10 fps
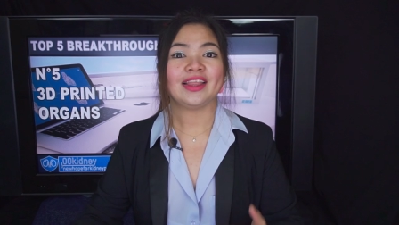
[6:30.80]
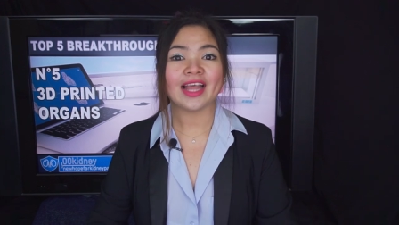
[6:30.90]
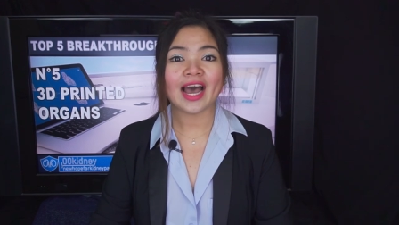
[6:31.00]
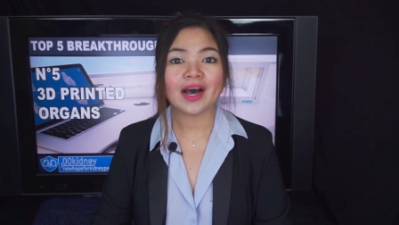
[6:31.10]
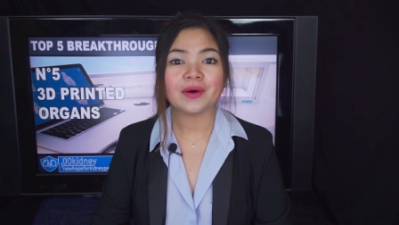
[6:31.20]

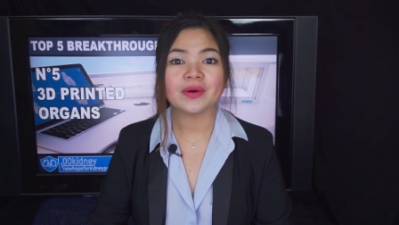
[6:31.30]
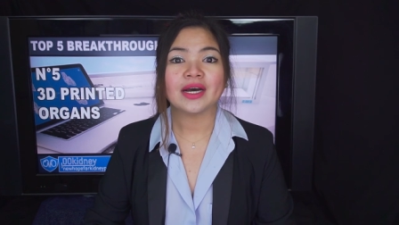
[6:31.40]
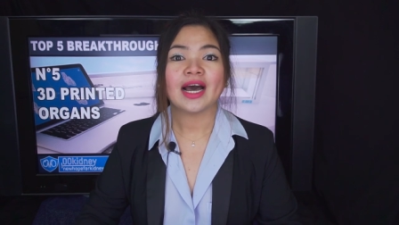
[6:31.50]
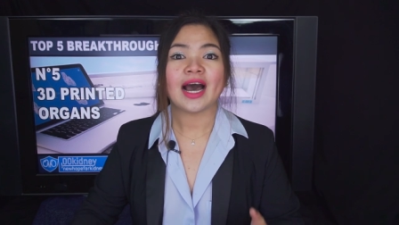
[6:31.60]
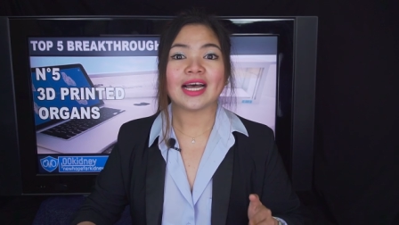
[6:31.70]
Now,
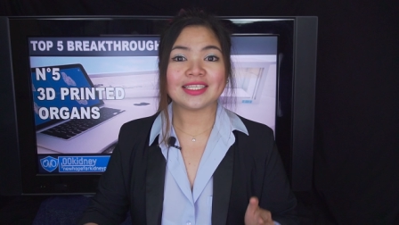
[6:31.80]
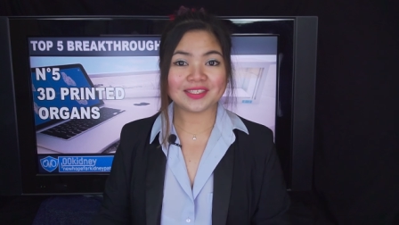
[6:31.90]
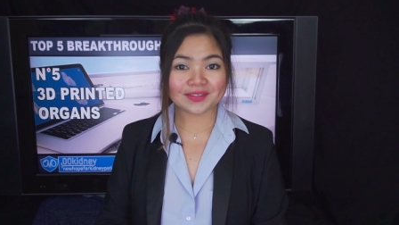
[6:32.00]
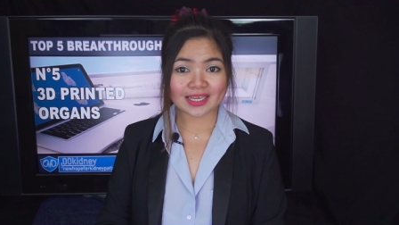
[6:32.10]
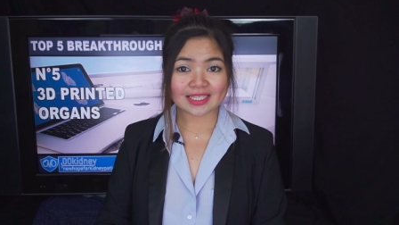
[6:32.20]

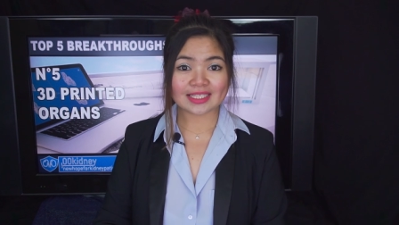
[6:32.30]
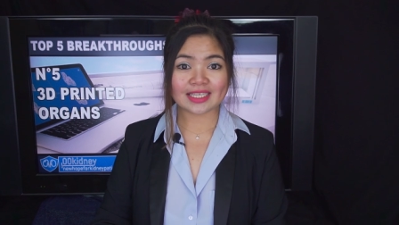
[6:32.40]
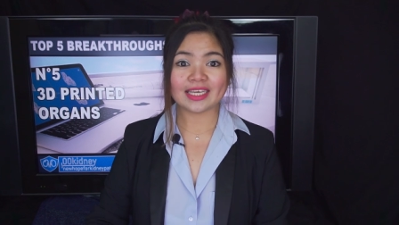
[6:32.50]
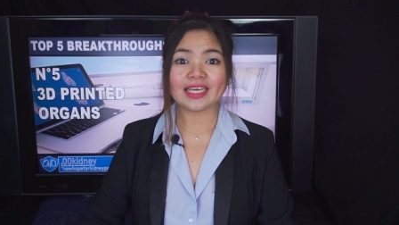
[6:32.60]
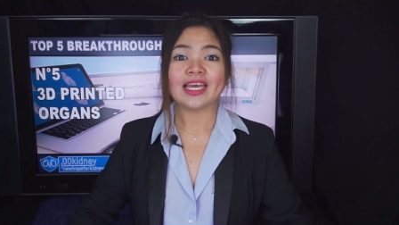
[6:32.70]
as you can
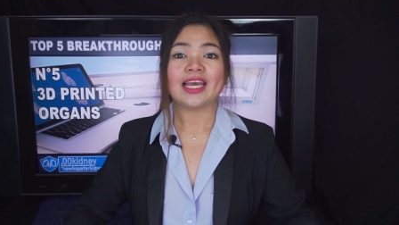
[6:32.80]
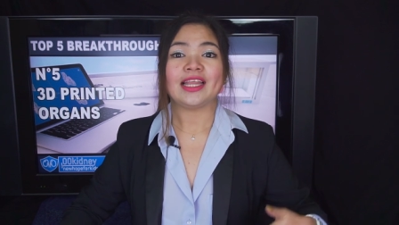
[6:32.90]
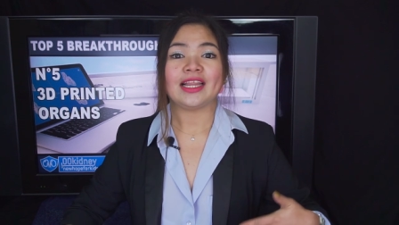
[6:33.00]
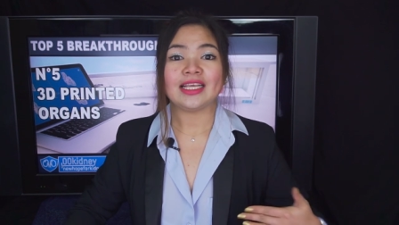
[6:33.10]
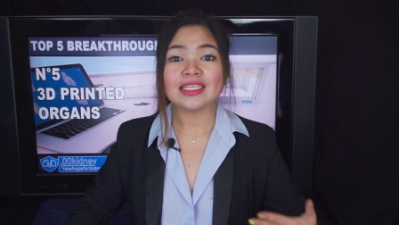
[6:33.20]
see,
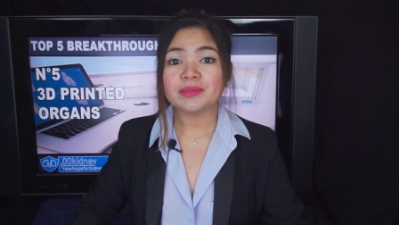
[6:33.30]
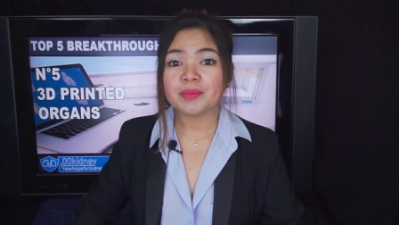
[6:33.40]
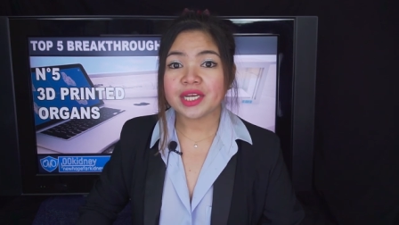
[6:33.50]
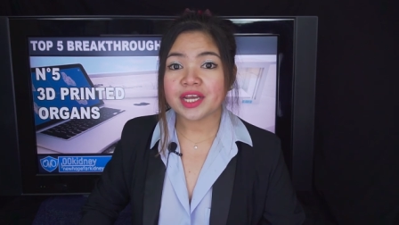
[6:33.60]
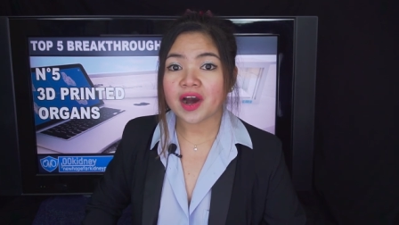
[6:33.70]
this
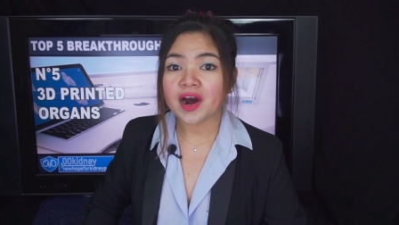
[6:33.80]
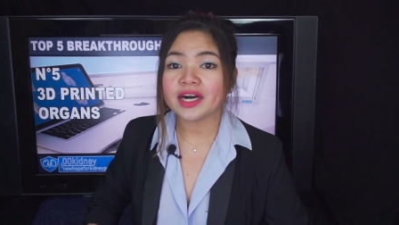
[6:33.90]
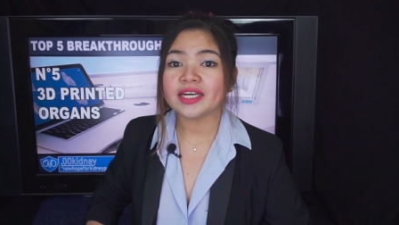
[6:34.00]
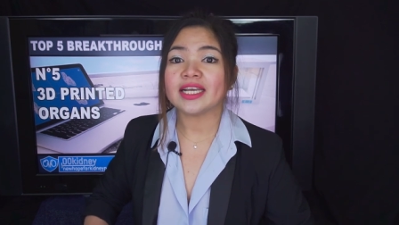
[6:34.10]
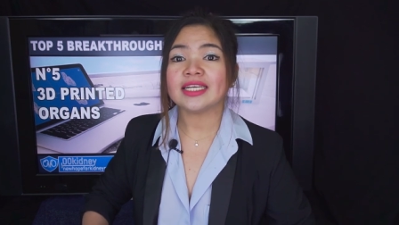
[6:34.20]
mini
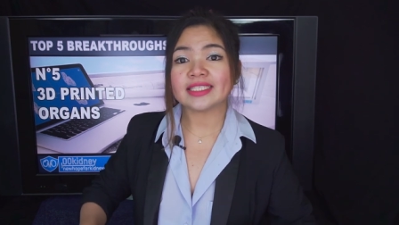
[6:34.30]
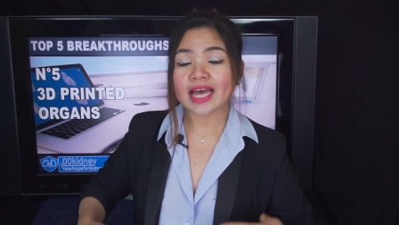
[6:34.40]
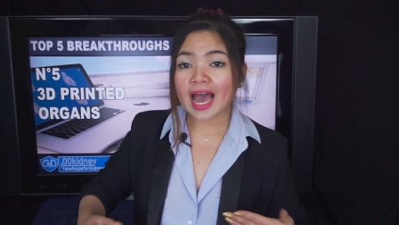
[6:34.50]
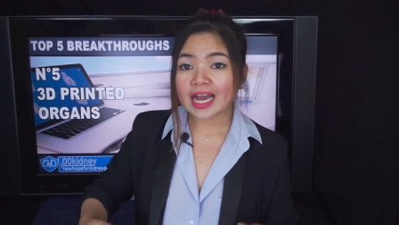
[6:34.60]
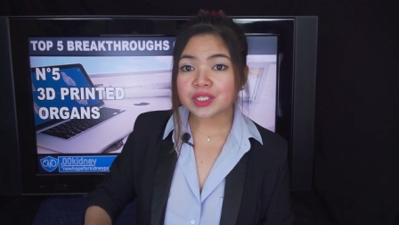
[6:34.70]
heart is
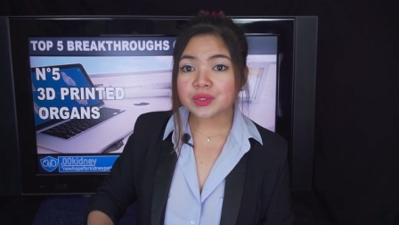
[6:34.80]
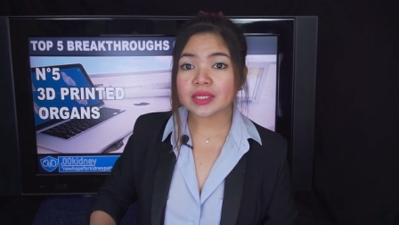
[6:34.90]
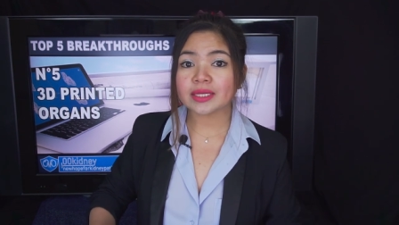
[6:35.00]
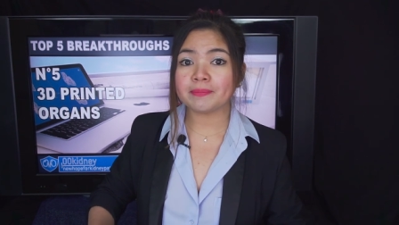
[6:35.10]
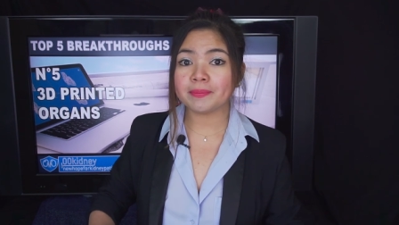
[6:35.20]

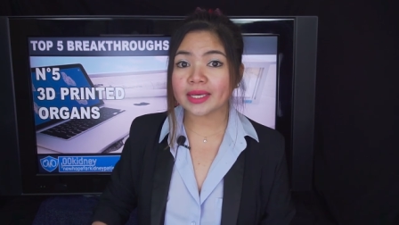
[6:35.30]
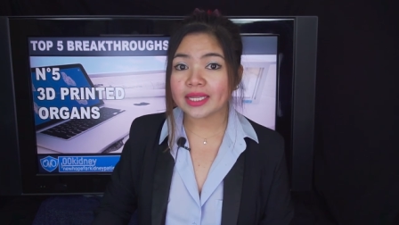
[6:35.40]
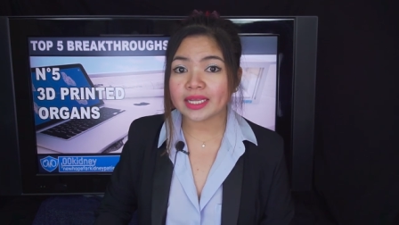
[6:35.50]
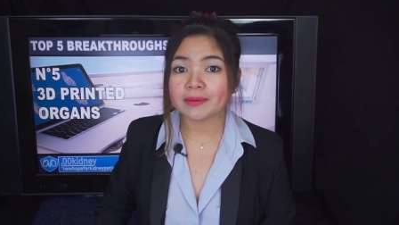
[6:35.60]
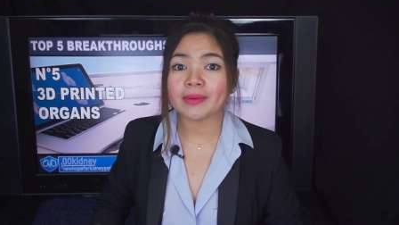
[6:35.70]
actually
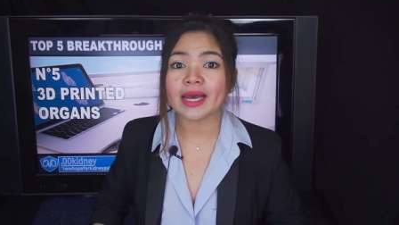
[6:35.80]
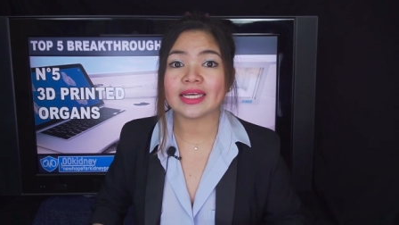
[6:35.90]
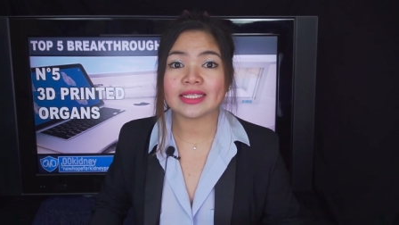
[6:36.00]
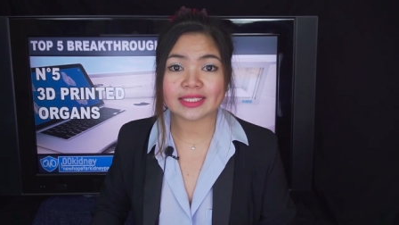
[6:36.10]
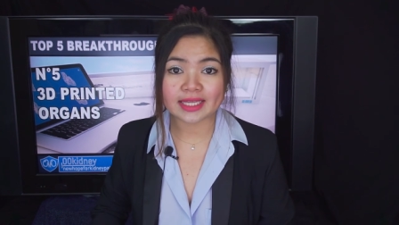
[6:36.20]
beating by
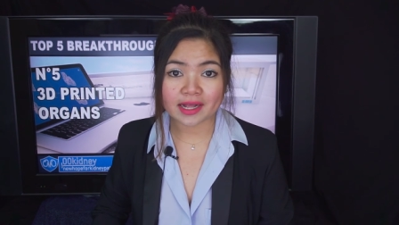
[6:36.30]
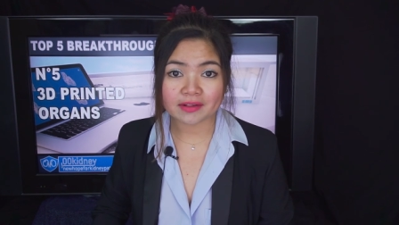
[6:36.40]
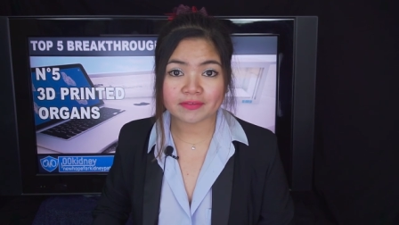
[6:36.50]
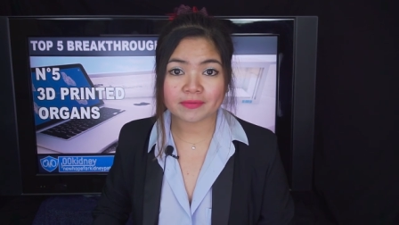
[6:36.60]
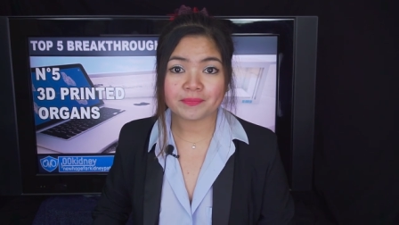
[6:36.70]

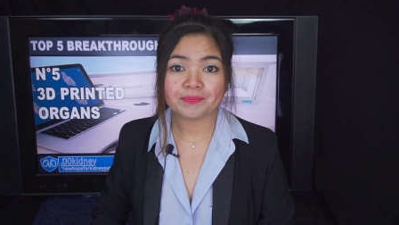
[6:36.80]
itself